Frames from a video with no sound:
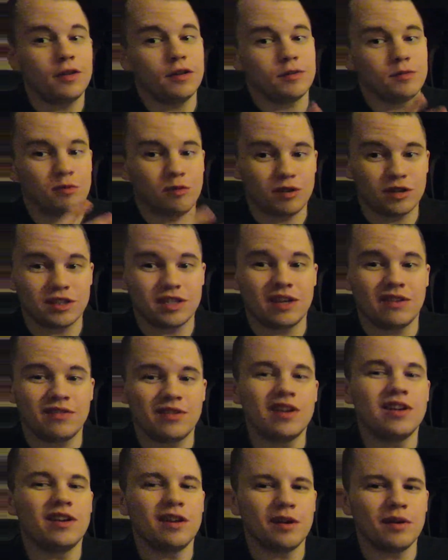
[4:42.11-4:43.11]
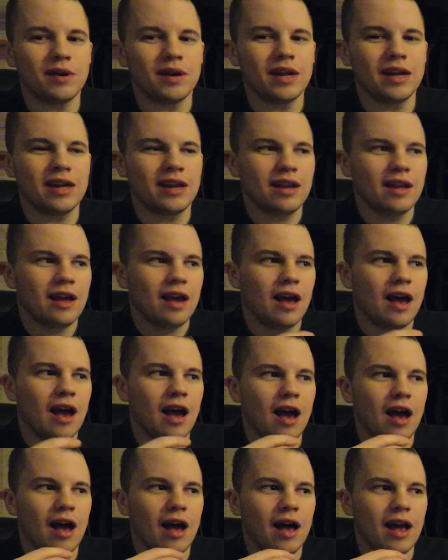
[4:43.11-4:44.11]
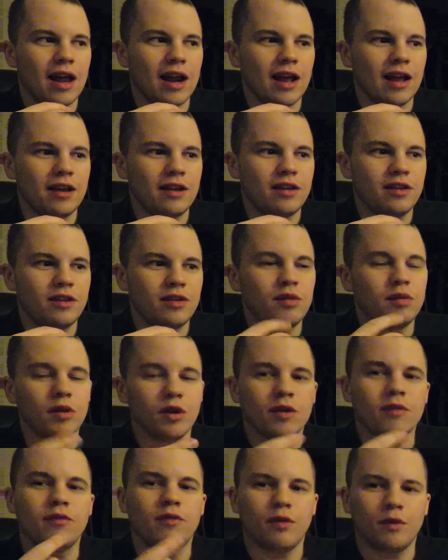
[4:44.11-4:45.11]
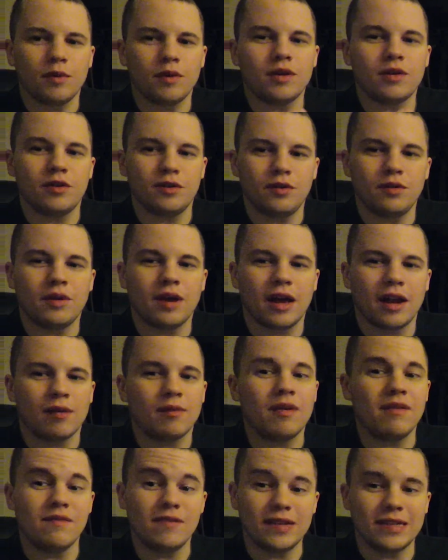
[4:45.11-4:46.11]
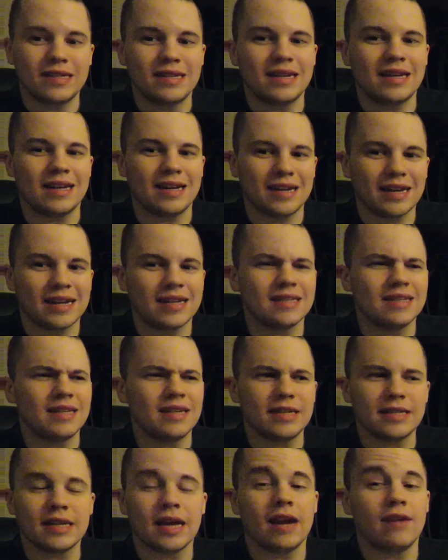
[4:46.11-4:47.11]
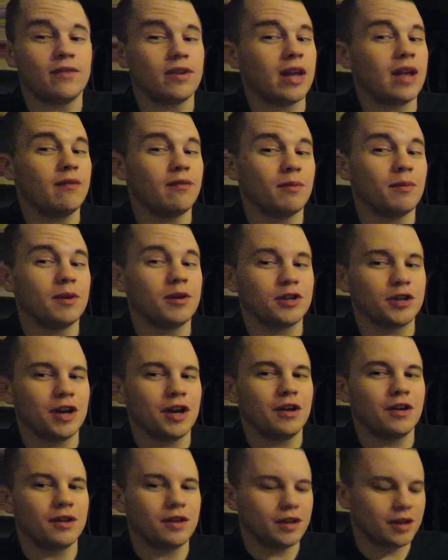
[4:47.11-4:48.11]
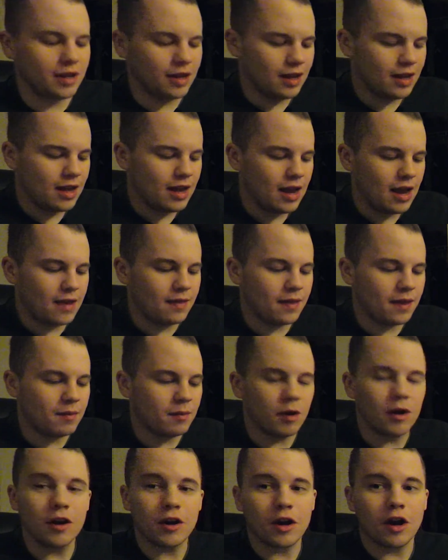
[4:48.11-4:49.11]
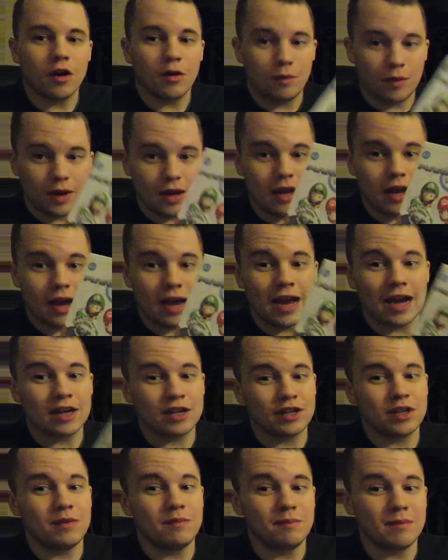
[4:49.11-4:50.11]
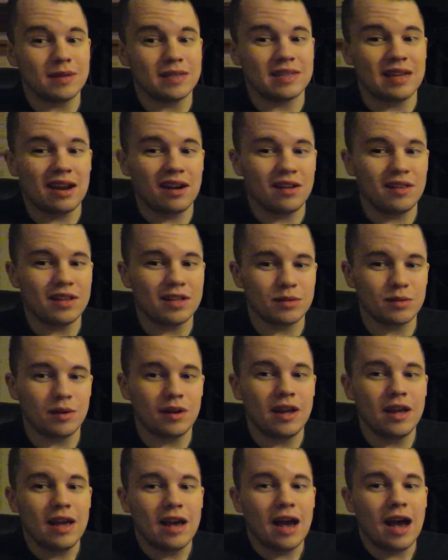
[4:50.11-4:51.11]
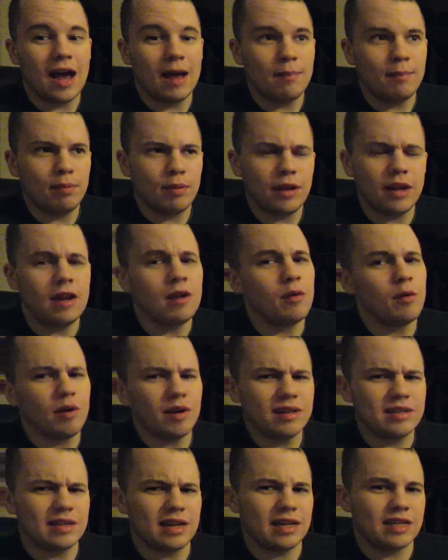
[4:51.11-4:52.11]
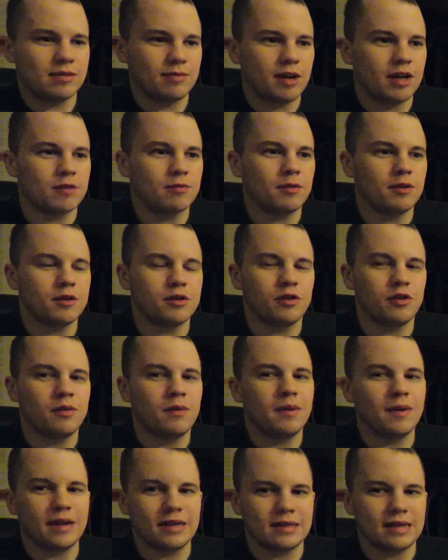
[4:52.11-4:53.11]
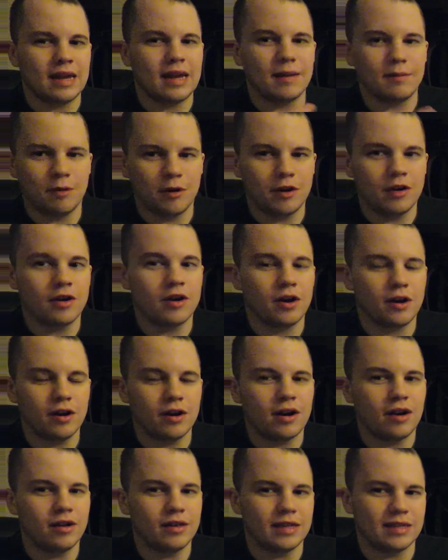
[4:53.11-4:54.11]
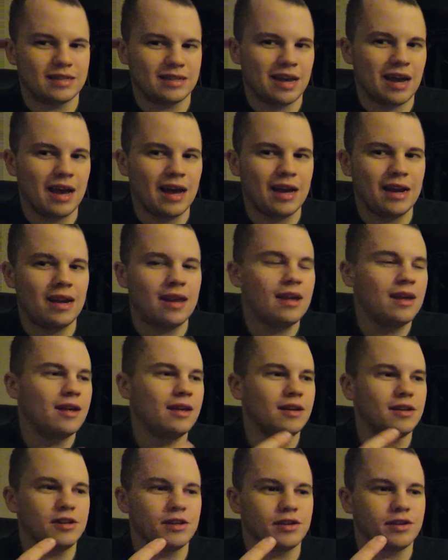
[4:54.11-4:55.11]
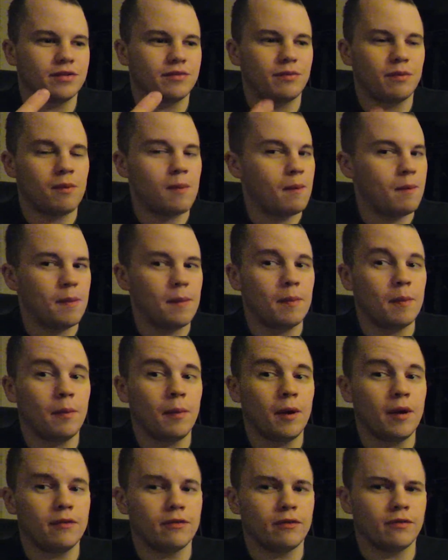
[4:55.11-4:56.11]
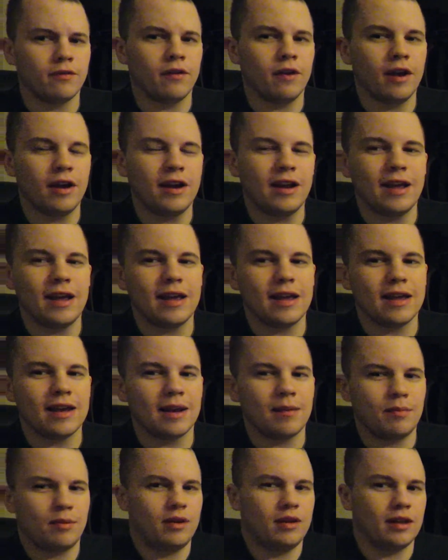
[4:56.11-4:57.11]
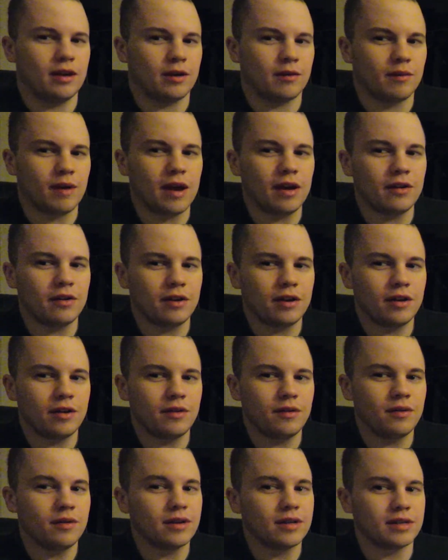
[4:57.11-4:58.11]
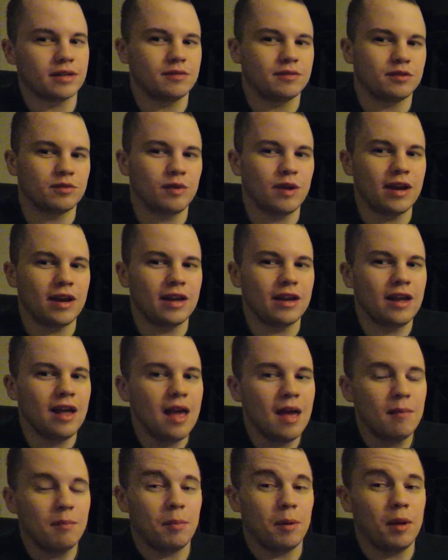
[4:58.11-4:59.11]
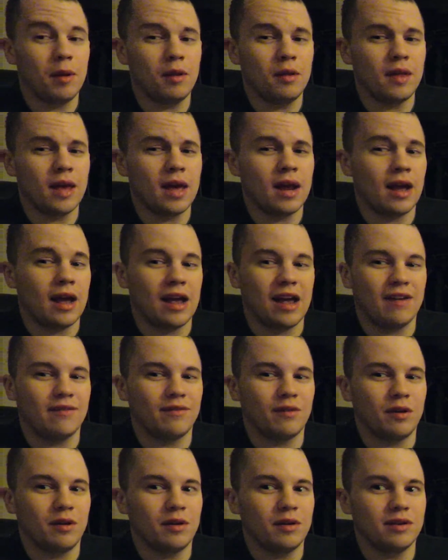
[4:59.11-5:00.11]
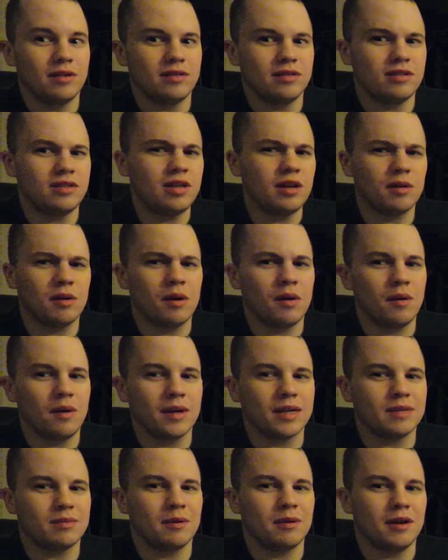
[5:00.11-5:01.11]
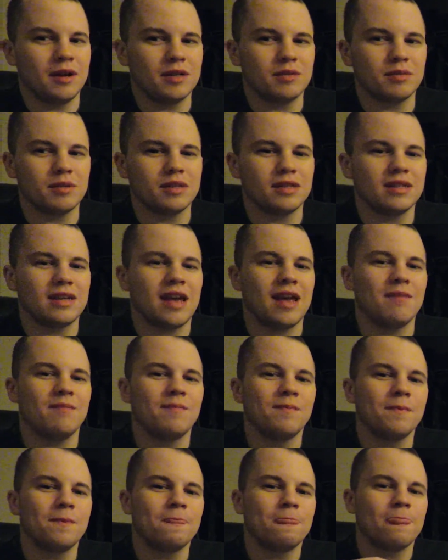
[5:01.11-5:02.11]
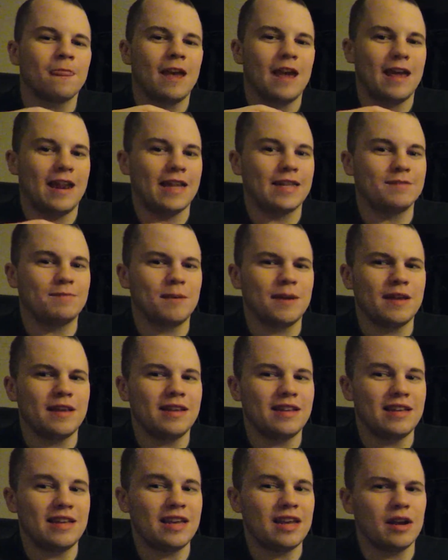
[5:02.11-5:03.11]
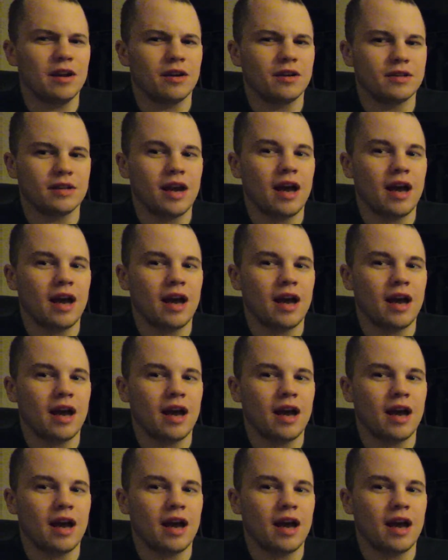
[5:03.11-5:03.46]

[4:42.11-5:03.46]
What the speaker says: There's more stuff to do in it. And I do look forward to kind of revisiting it, because it is kind of a game from my childhood. And then Mario Kart Wii, I actually missed out on this one. I played it once at a Smash Brothers tournament because they had Mario Kart on the side, just for people playing for fun, and I played like a round or two because I was just waiting. But other than that, I have zero experience with this game, and it's been years.